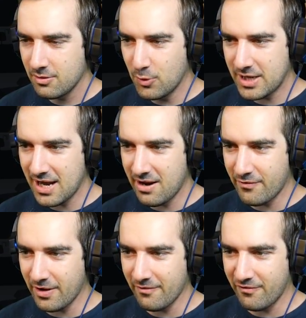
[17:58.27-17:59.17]
What kind
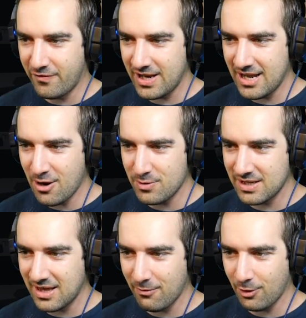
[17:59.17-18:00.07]
of video
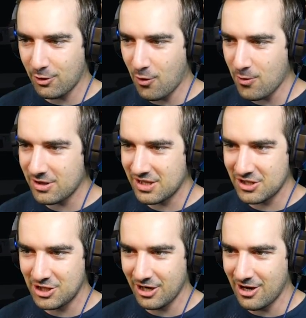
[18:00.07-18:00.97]
did they record
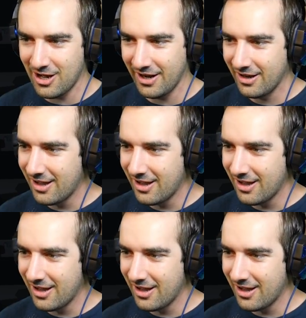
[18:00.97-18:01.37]
this shit on?